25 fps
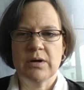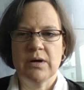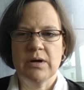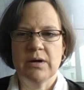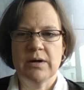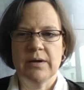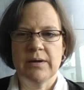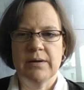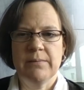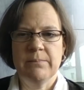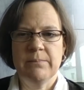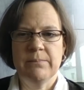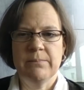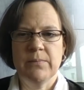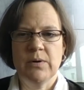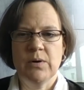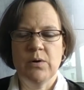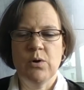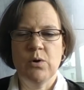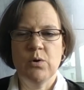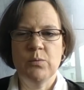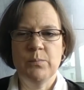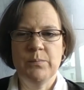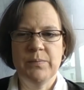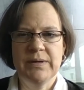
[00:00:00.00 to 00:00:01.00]
I'm
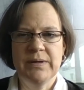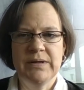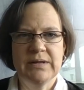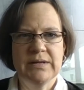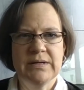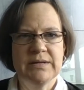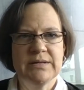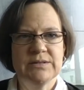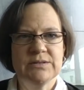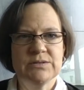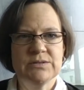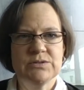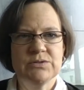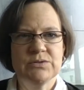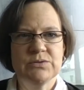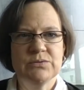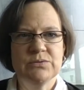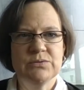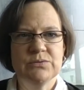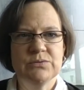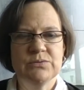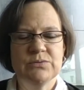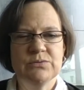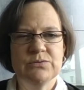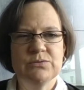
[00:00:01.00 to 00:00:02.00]
hoping
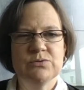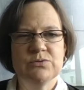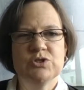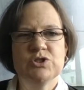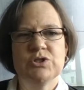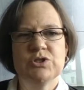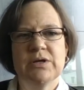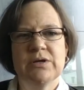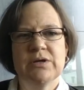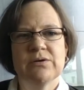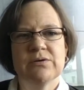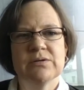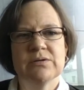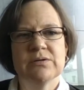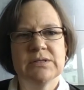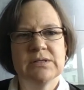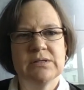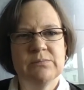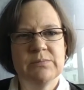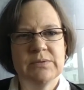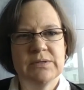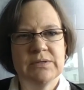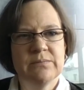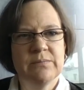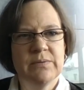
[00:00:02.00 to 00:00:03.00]
to share a little
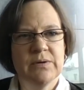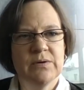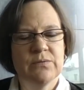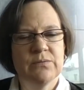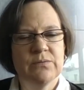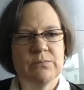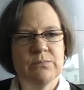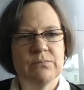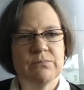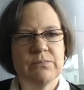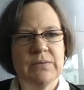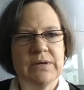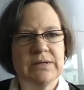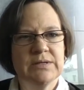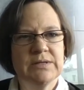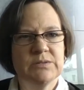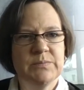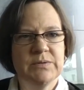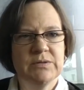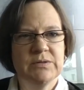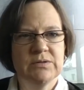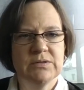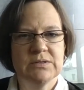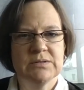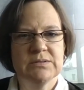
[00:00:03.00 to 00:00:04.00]
bit about my
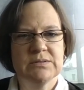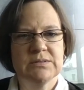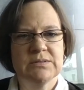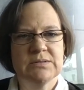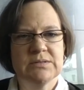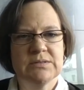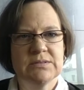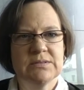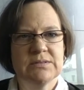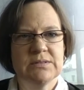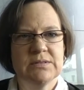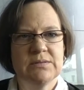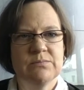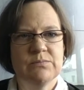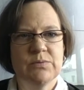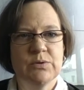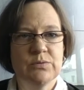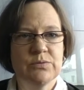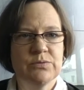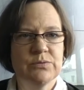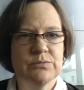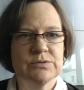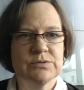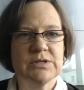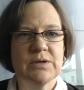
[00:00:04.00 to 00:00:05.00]
experience in both
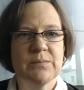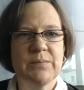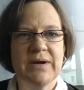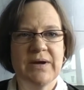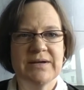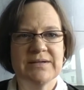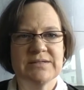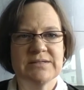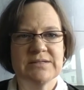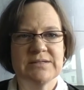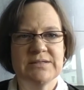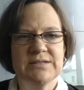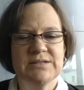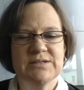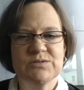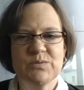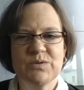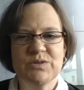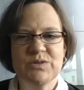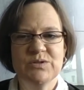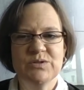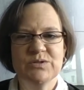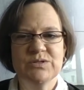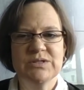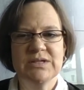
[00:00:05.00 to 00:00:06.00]
those capacities
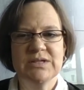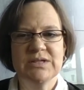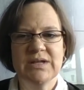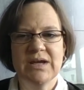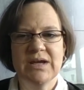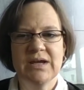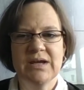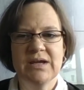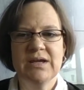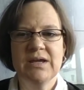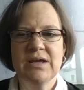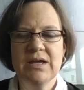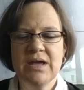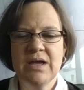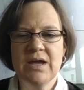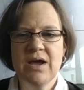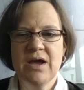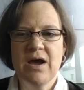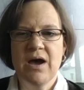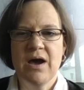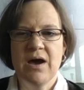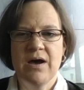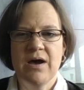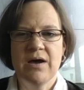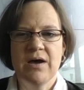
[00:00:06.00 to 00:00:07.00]
with you today.
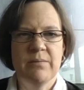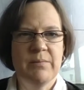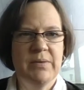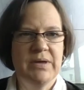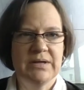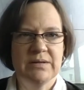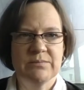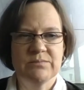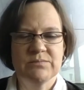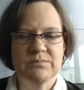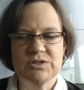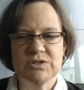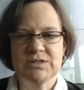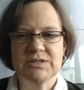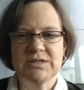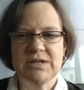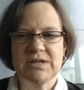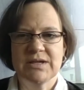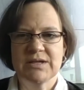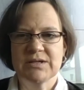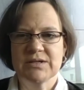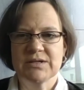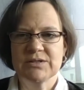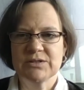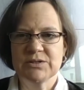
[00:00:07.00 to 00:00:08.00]
Um, and I'm just
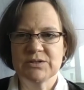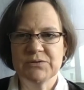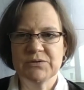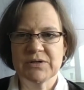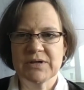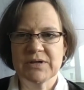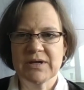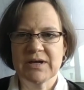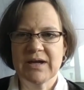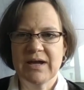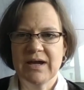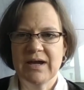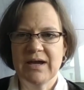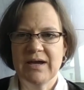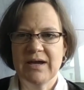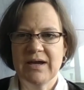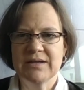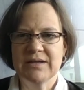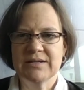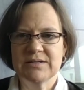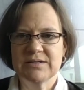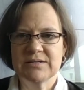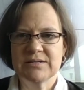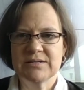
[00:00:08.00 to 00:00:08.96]
taking a look at